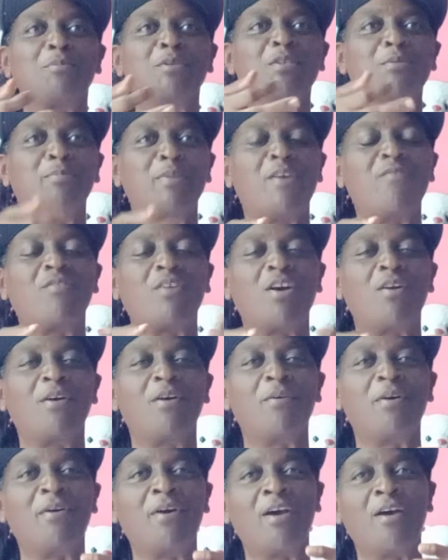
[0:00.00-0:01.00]
Miss Bev,
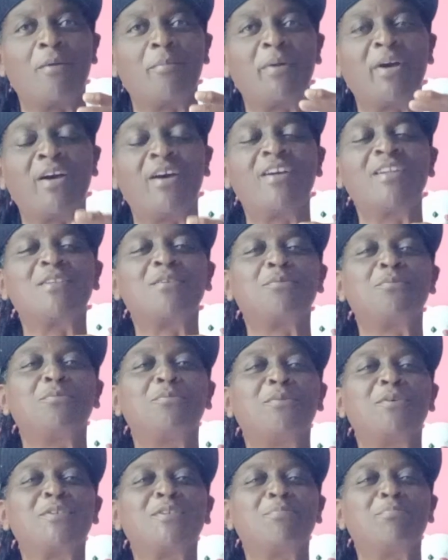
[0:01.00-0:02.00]
um, aunt
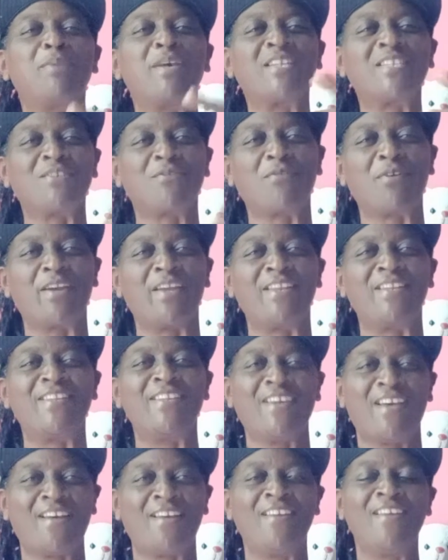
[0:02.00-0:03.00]
was best friend,
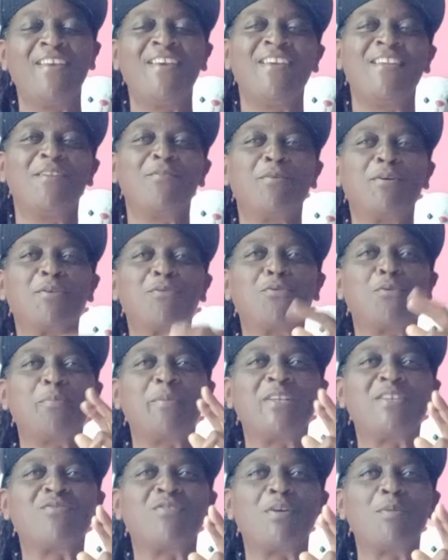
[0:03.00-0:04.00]
yeah. They were two
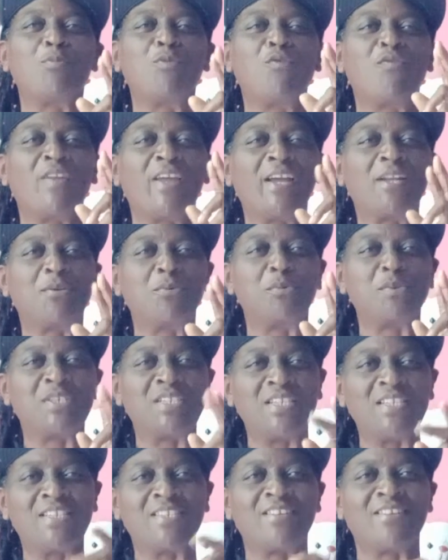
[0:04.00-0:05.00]
best friend, move like two
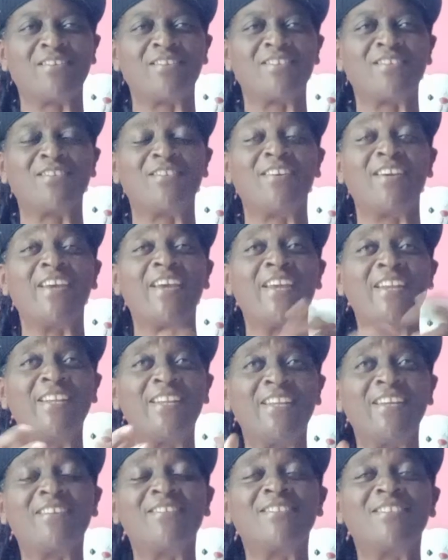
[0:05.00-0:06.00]
sisters. So
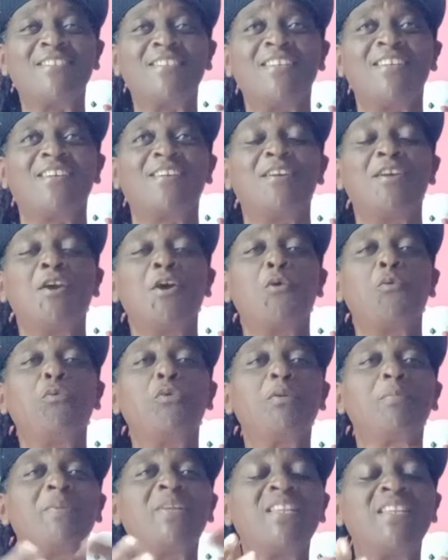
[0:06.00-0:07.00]
any little thing
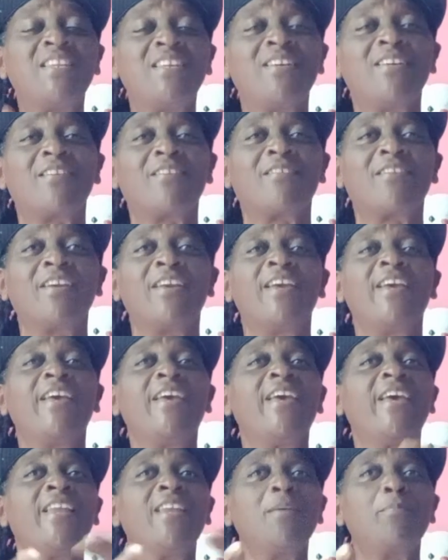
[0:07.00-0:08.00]
would be there.
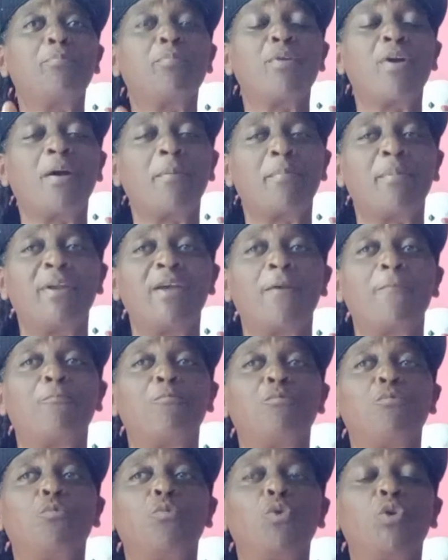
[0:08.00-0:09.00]
Any
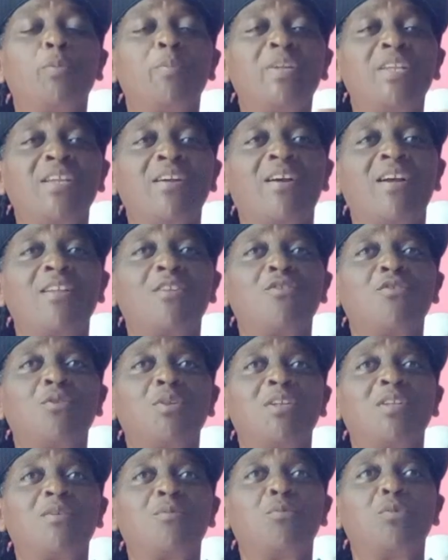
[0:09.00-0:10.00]
problem would be there. Aunt
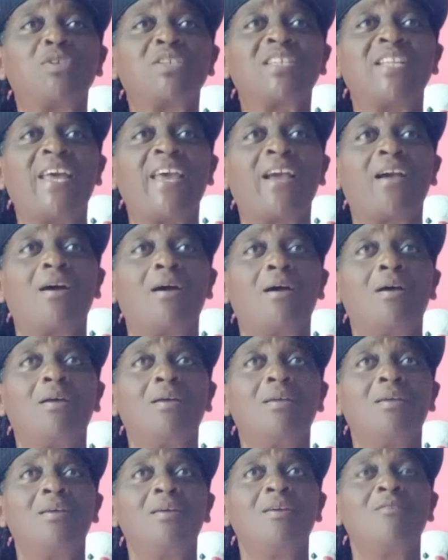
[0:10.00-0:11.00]
Judith was like
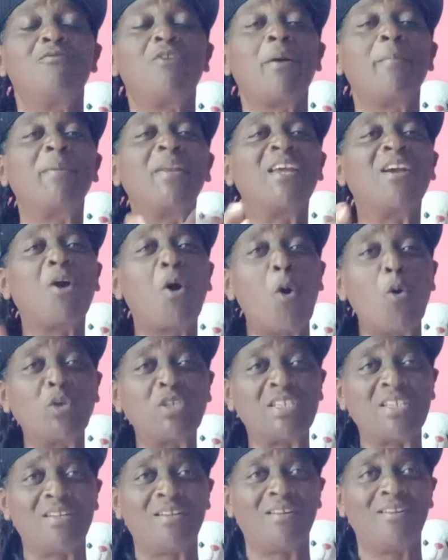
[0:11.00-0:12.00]
a family
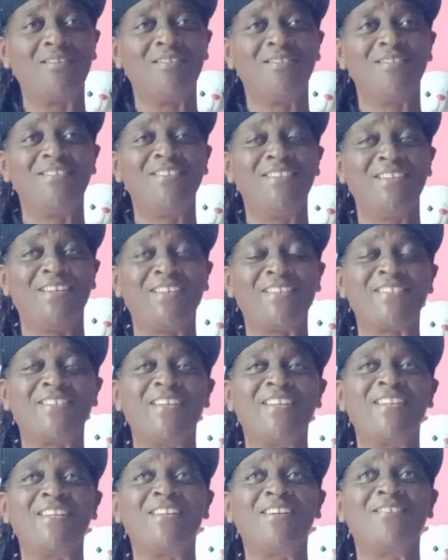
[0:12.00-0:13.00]
counselor, yes.
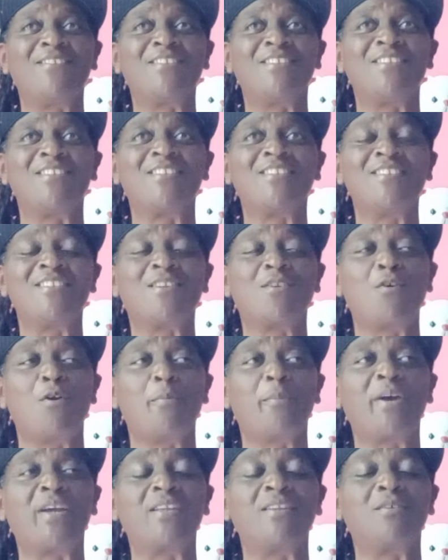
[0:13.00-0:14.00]
Any little thing she'd
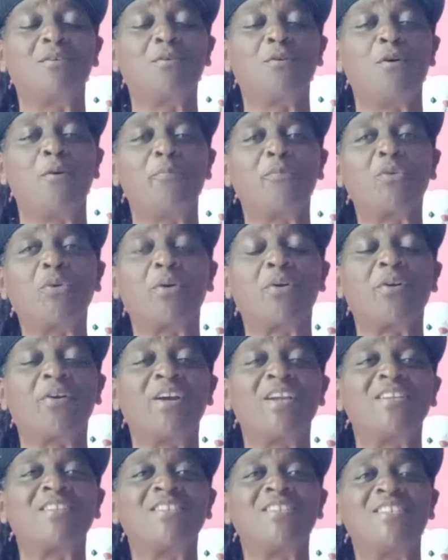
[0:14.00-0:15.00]
come and you come to her
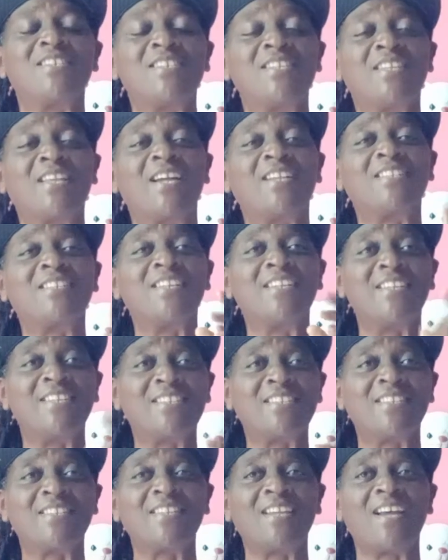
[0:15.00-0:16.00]
and she sit and she
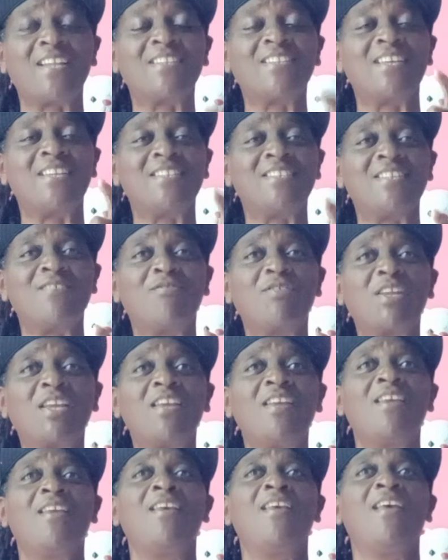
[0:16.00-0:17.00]
listen
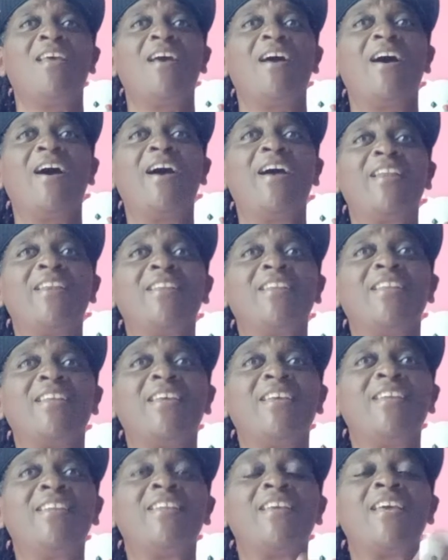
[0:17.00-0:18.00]
attentively. And
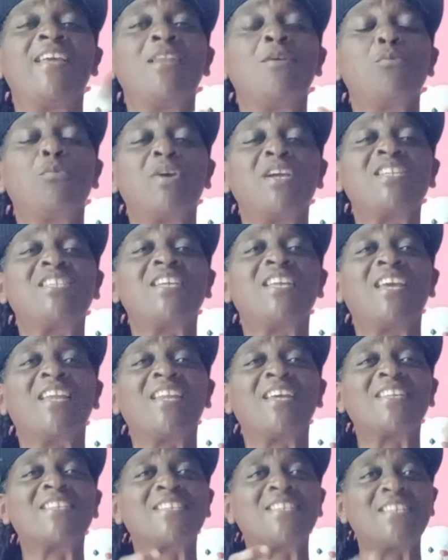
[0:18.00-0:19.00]
in any way she
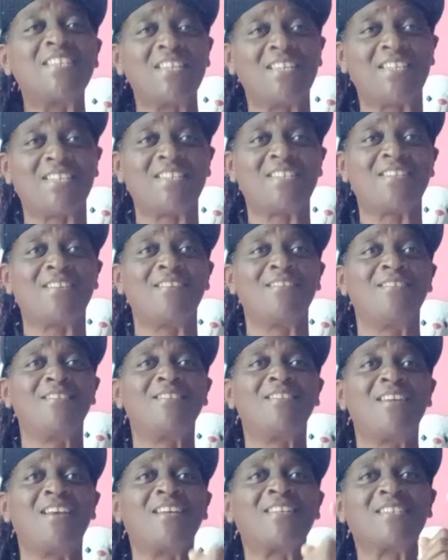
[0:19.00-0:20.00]
can assist,
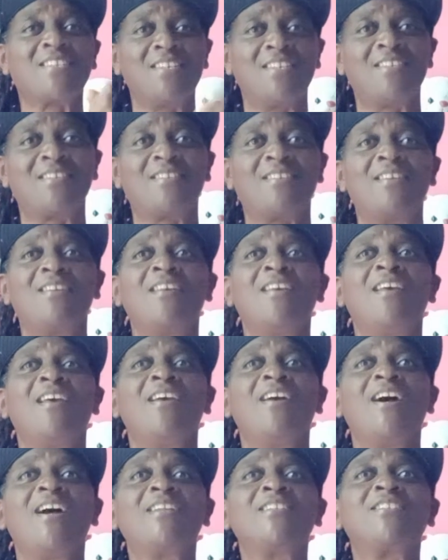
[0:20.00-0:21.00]
she assists.
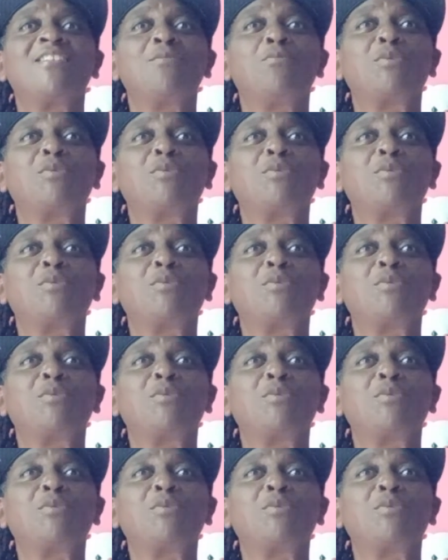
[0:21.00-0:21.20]
And she